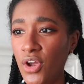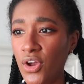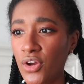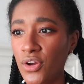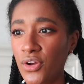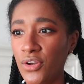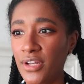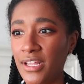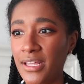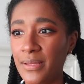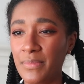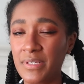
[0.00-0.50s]

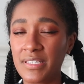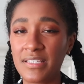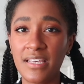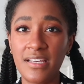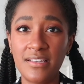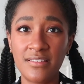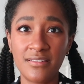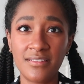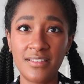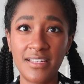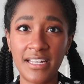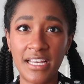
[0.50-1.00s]
Her name is
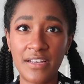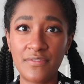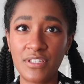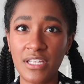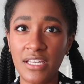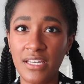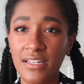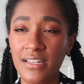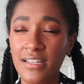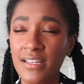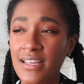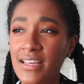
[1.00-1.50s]
Hazel, like I've
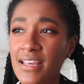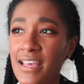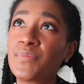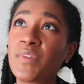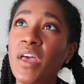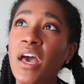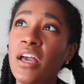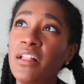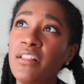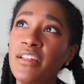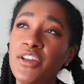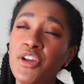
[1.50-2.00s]
said.
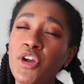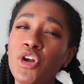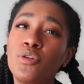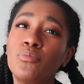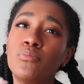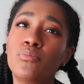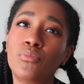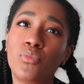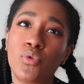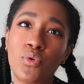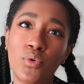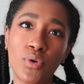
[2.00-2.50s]
I like her
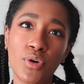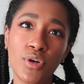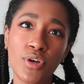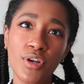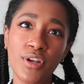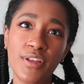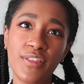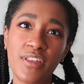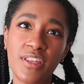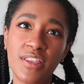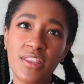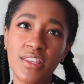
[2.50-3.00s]

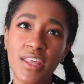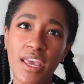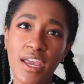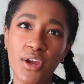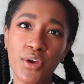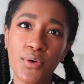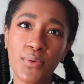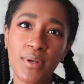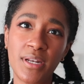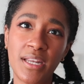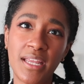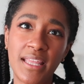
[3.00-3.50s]
more than the
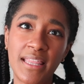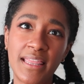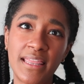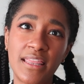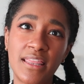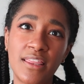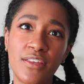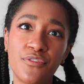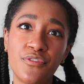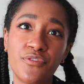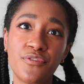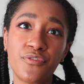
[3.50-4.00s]
heroine in
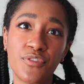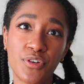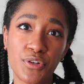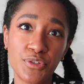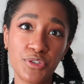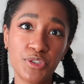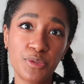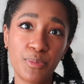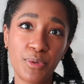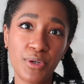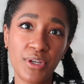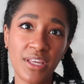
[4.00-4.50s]
the
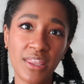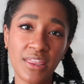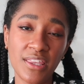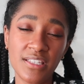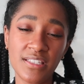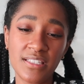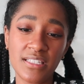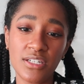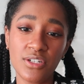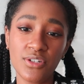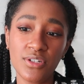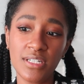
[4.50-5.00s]
first book in
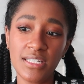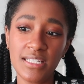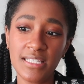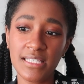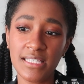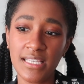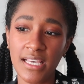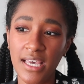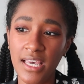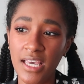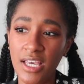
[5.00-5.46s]
this series